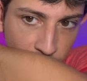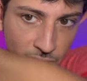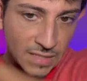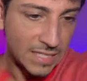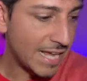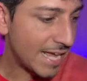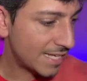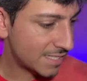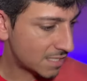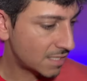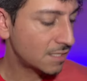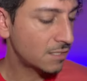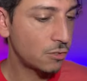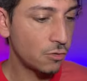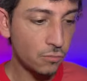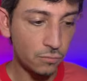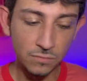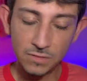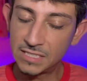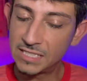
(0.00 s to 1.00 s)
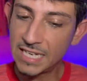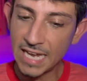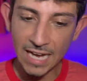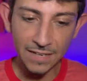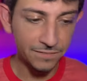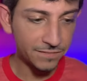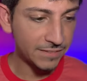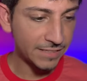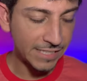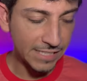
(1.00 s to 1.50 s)
Yes, you
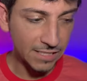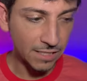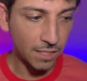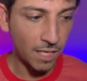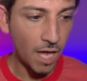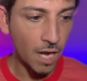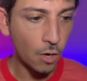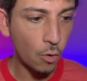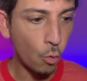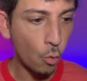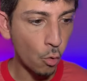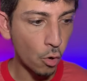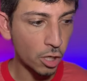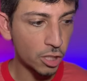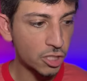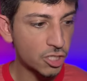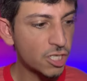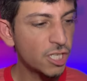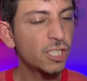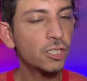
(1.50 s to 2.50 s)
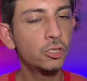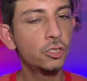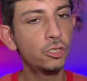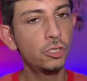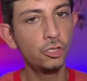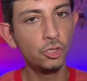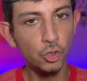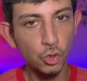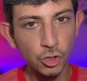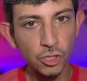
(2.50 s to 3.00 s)
definitely a lot of orange.
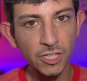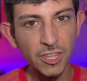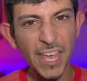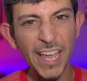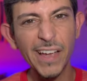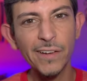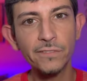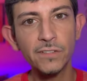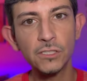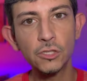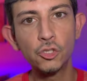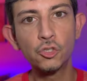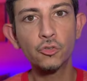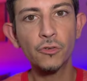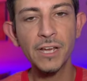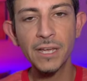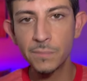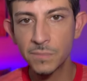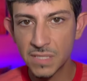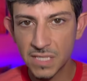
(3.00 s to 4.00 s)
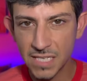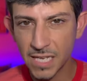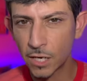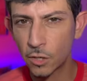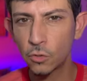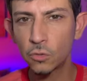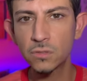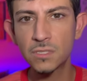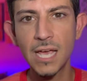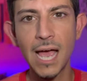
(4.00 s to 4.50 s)
Think of a
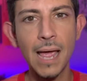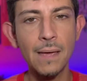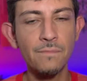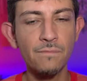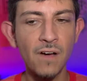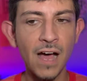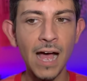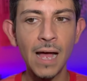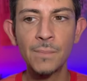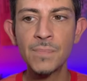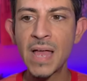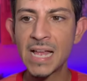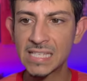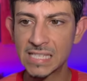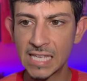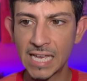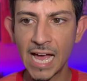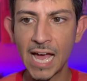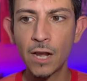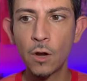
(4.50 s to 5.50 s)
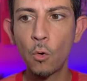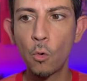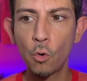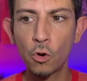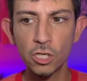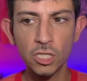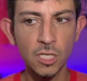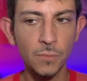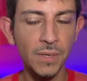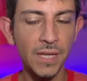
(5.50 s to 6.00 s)
dreamsicle type vibe. That's the kind of
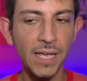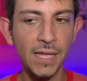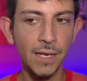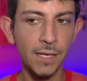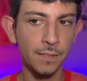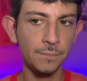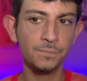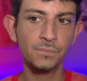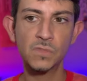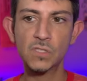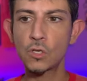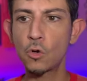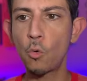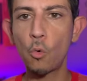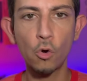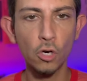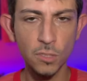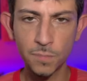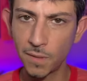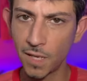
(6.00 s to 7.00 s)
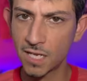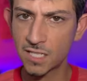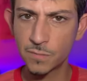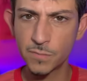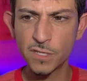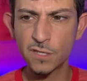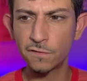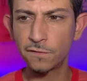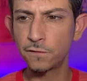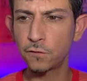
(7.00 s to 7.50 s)
orange I'm getting. So orange blossom
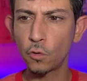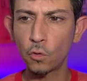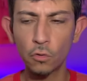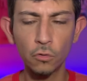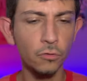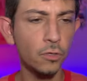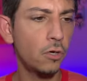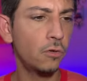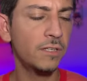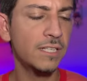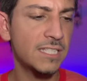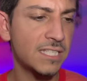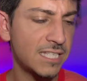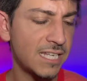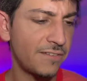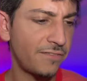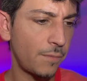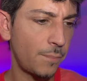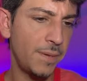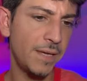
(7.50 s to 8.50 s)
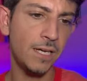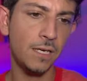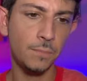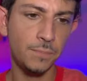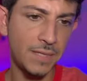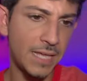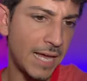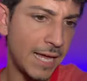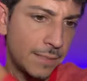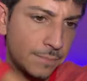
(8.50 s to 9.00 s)
is a floral note. Let's see if I pick up
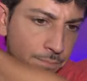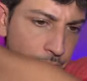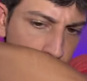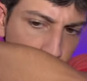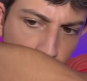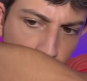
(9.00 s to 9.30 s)
that.